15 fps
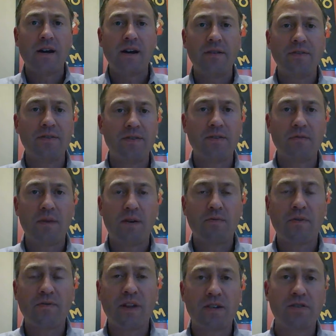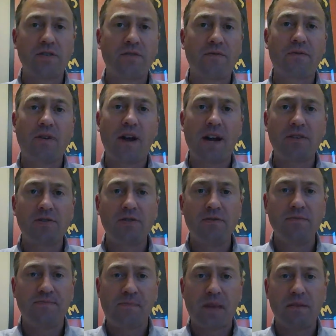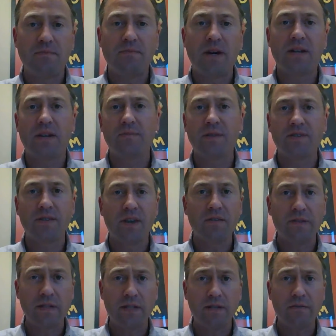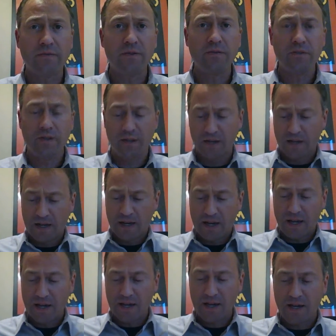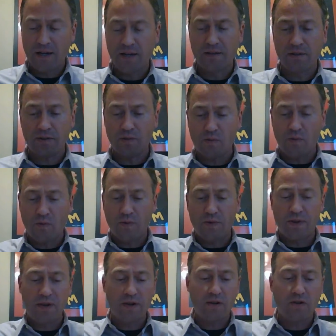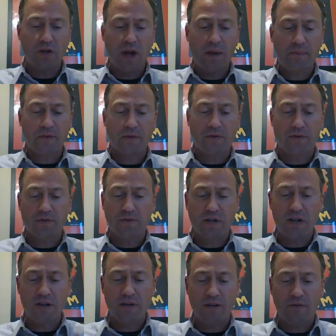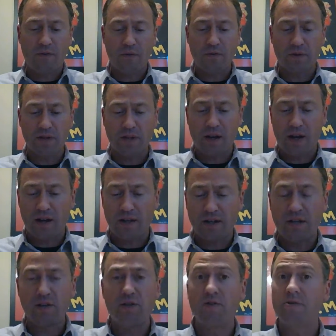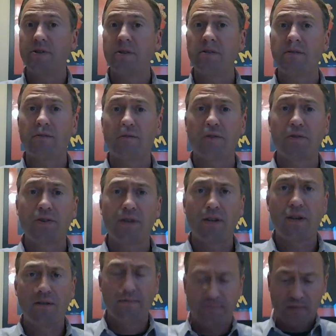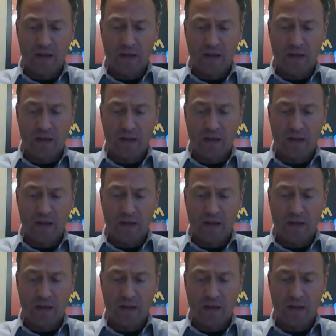This is about reflection for action, and my name is David Levert, and the Chapter 13 is focused on issues in diversity.